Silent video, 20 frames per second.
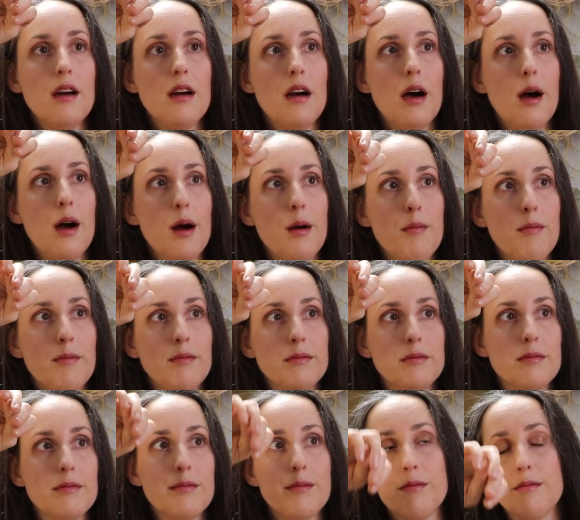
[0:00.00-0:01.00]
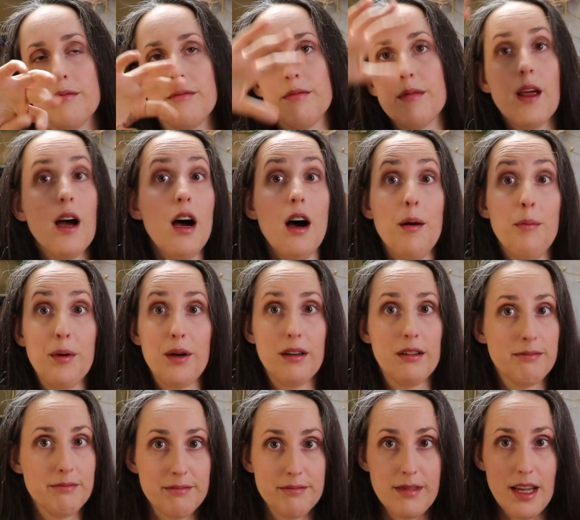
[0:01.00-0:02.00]

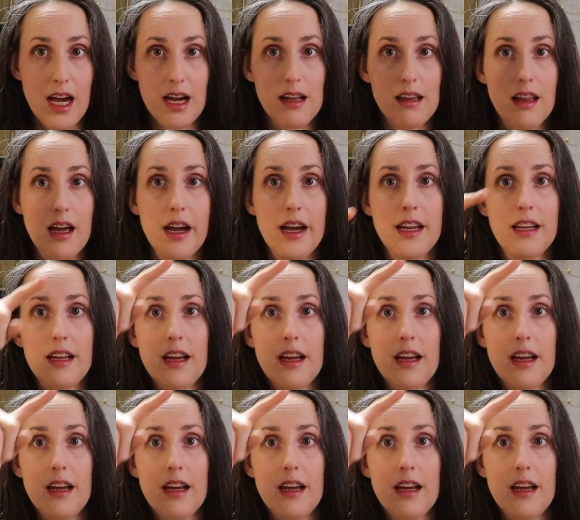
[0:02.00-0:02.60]
upper neckline,